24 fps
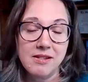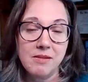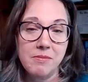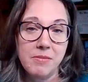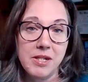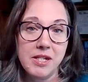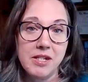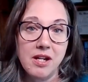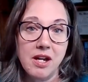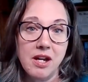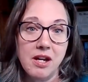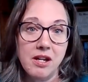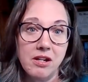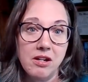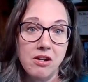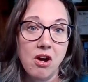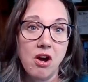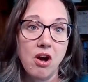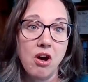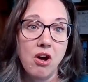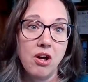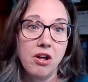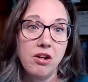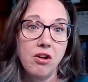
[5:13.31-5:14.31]
to be done
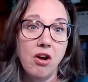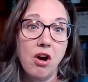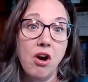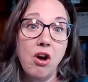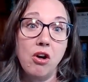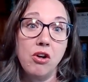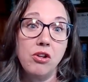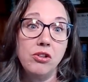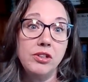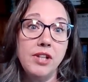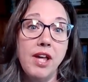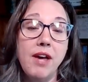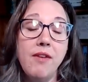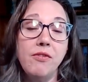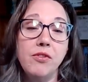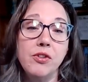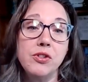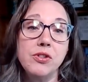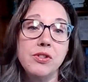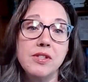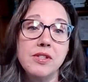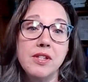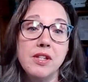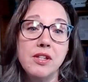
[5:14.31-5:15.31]
on all
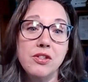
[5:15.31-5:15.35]
levels.